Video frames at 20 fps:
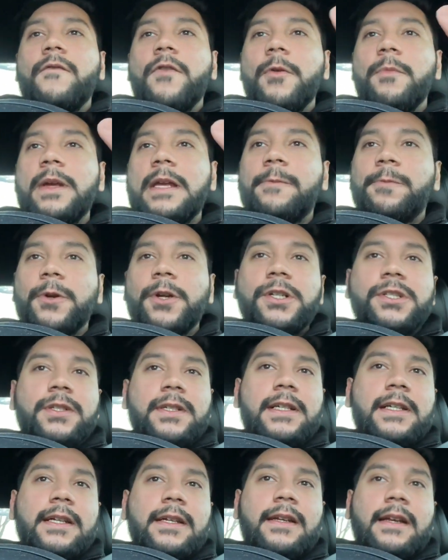For me
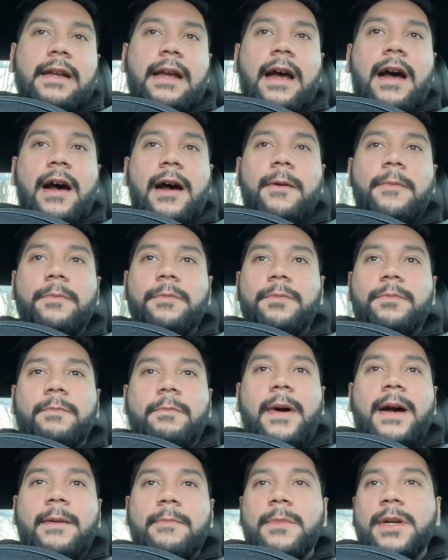personally,
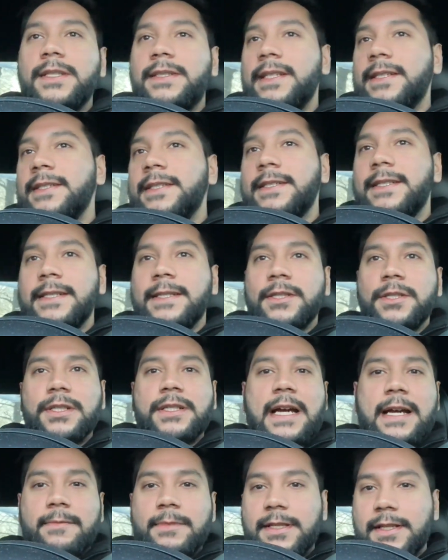Mustang GTs are a
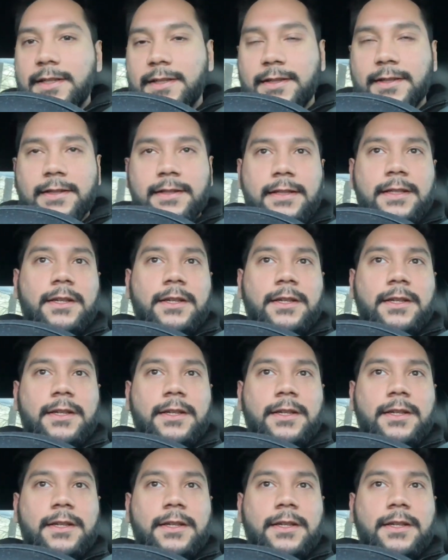dime a dozen.